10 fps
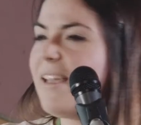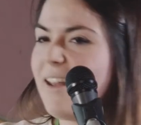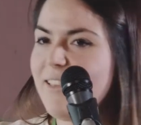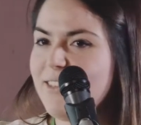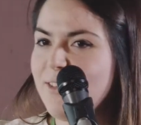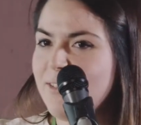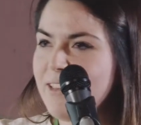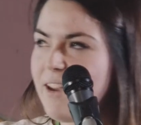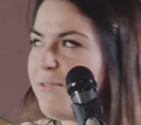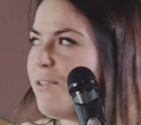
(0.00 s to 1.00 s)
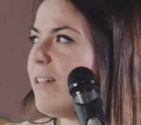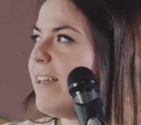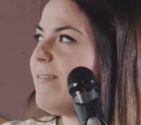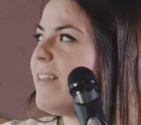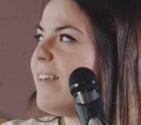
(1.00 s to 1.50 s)
and also scareful
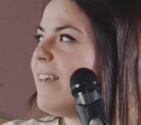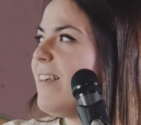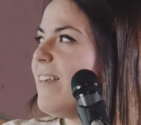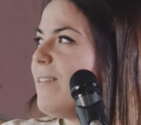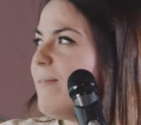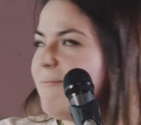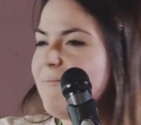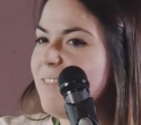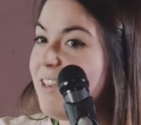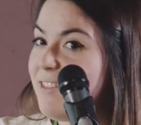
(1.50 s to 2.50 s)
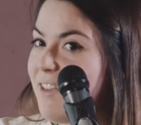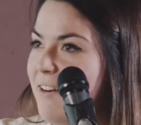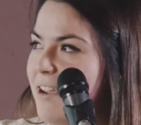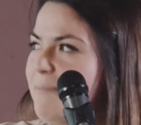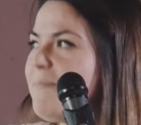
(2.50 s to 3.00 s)
and
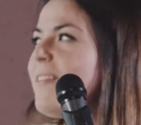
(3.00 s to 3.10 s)
necessary.